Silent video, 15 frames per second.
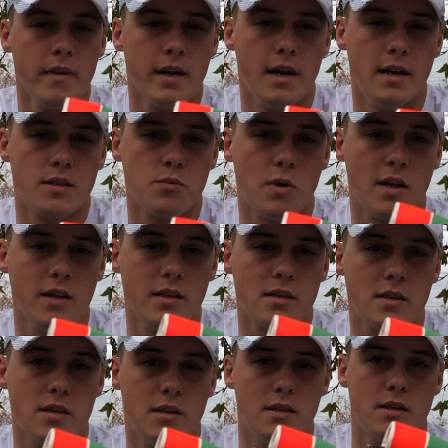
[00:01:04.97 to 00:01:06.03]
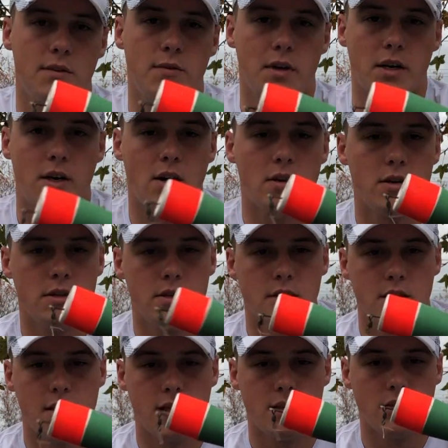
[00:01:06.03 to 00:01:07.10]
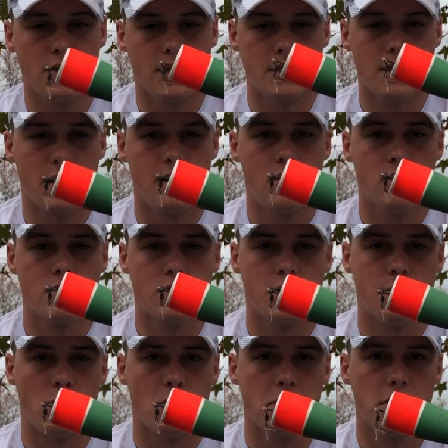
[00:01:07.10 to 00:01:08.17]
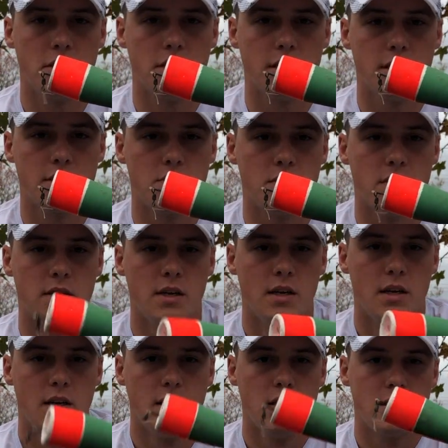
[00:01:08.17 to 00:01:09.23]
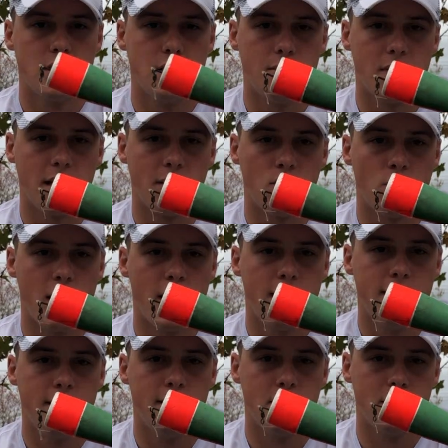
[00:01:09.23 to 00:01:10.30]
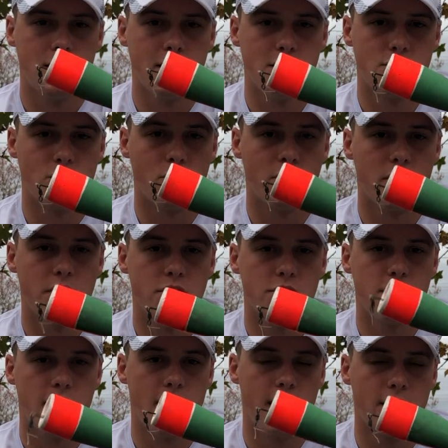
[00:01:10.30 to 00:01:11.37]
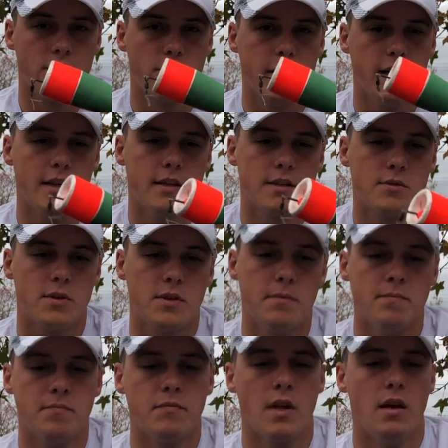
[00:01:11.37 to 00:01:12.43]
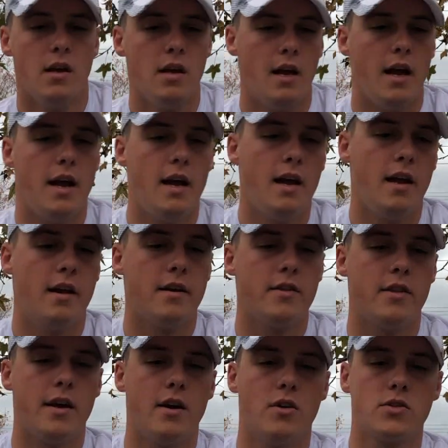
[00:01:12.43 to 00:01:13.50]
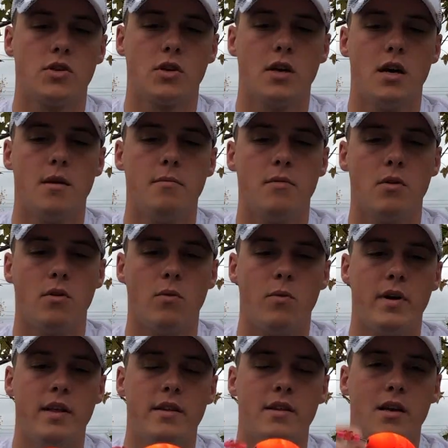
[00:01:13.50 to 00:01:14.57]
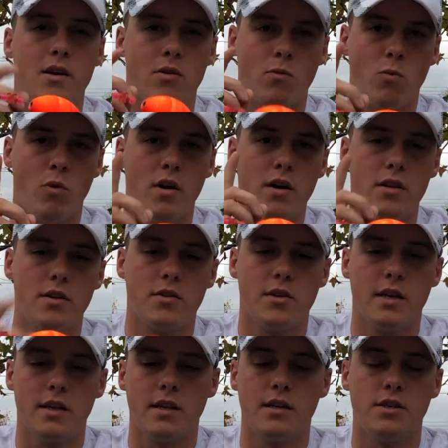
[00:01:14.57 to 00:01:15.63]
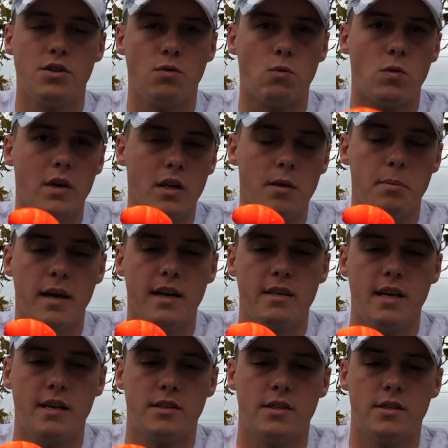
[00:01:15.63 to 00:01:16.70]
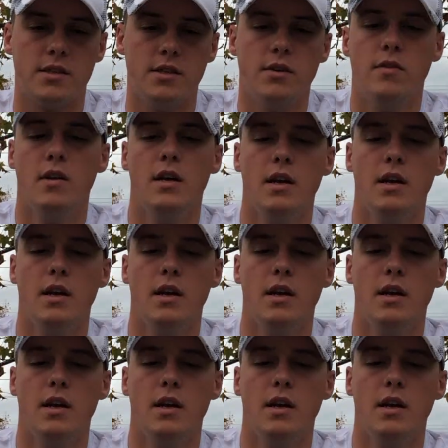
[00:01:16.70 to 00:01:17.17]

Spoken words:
as well as different colors. As you can tell, some orange in this one, some like red-ish orange and green in this one. And they also come with one other thing that you should really pay attention to,